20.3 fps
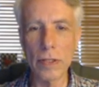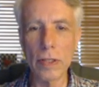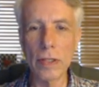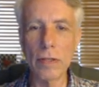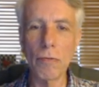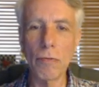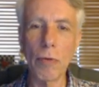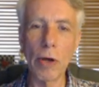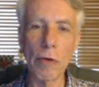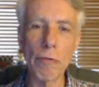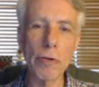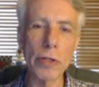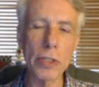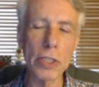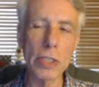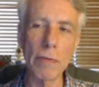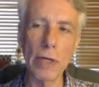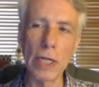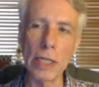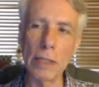well,
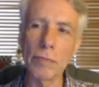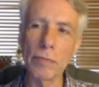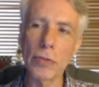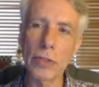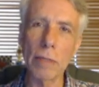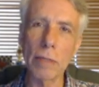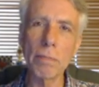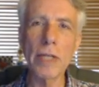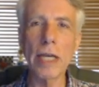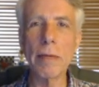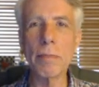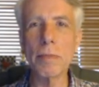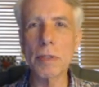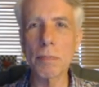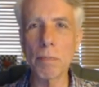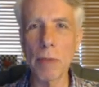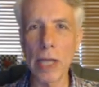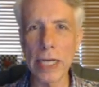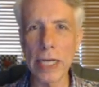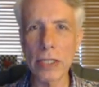first of all, sometimes
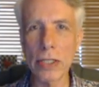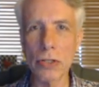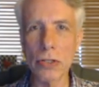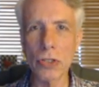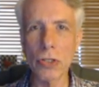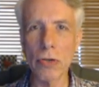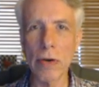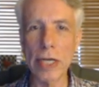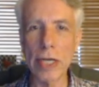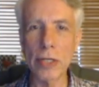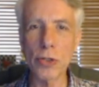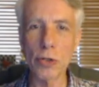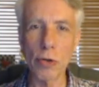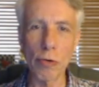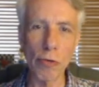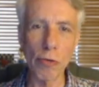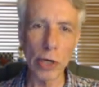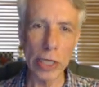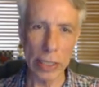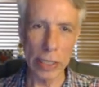Black just tries to
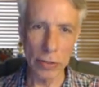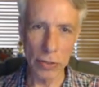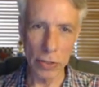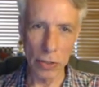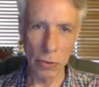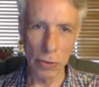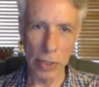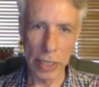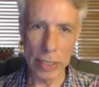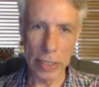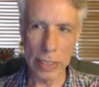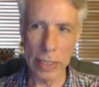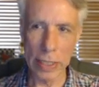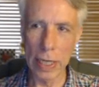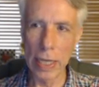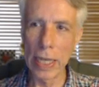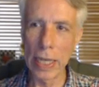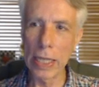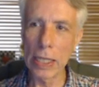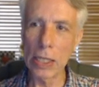avoid it, so let's
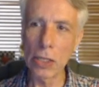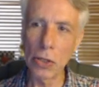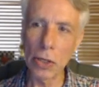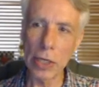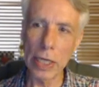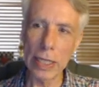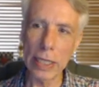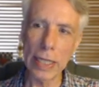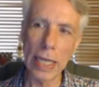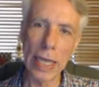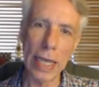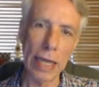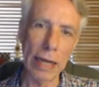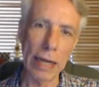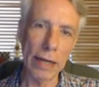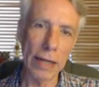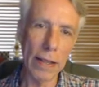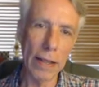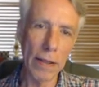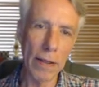look at
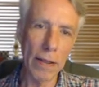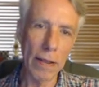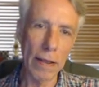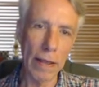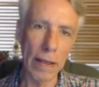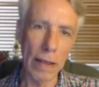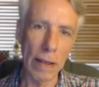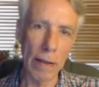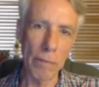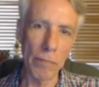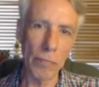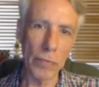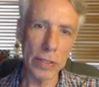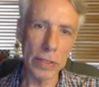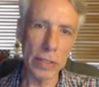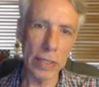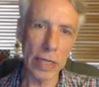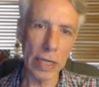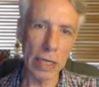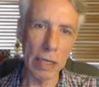that. Um,
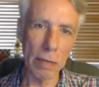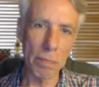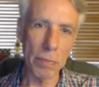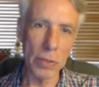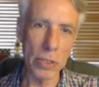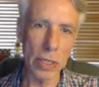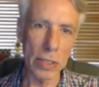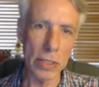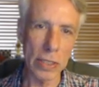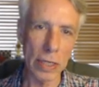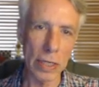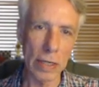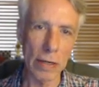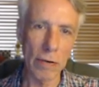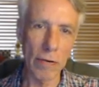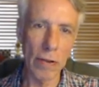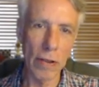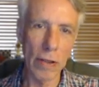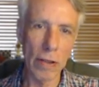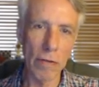let's take a
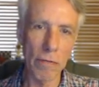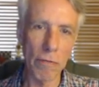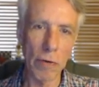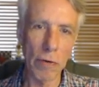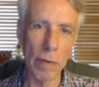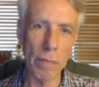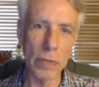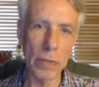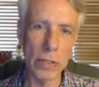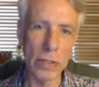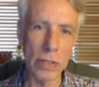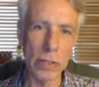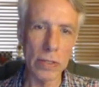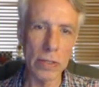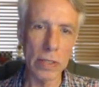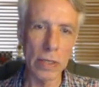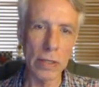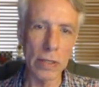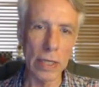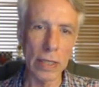position from the
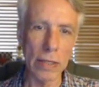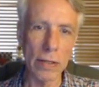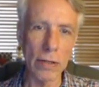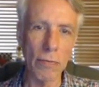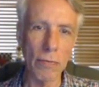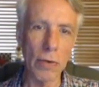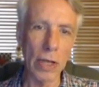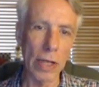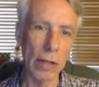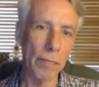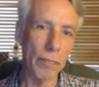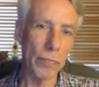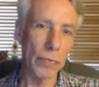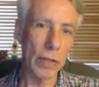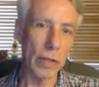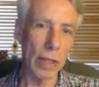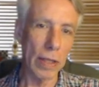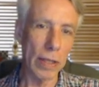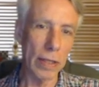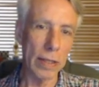Sicilian, well,
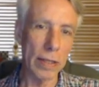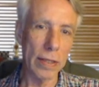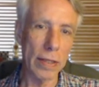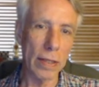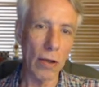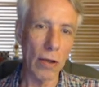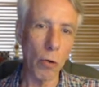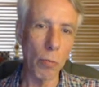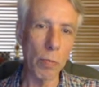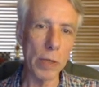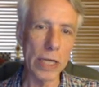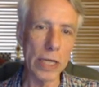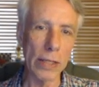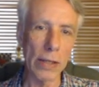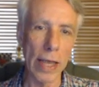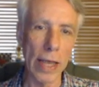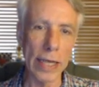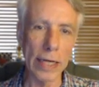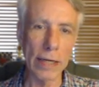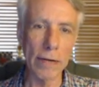the, the opening
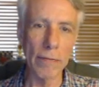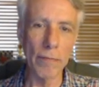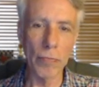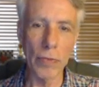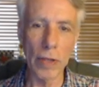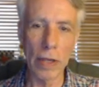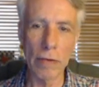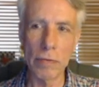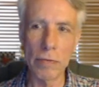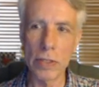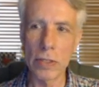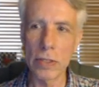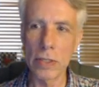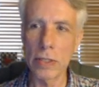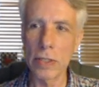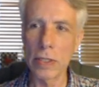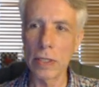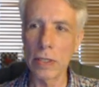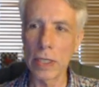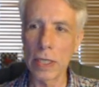line of the
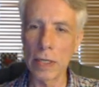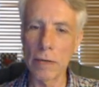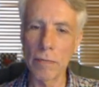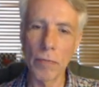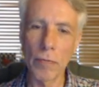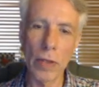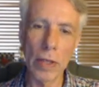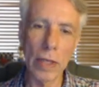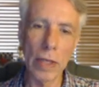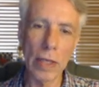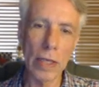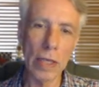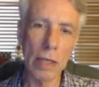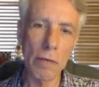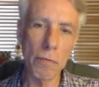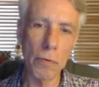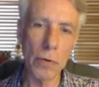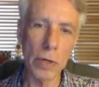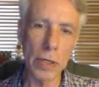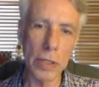Sicilian,
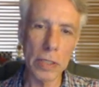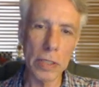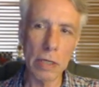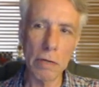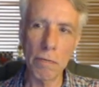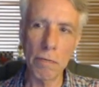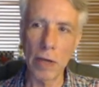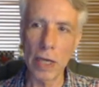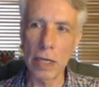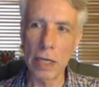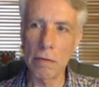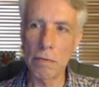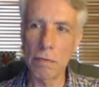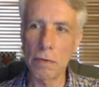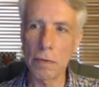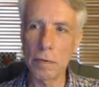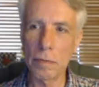e4, c5,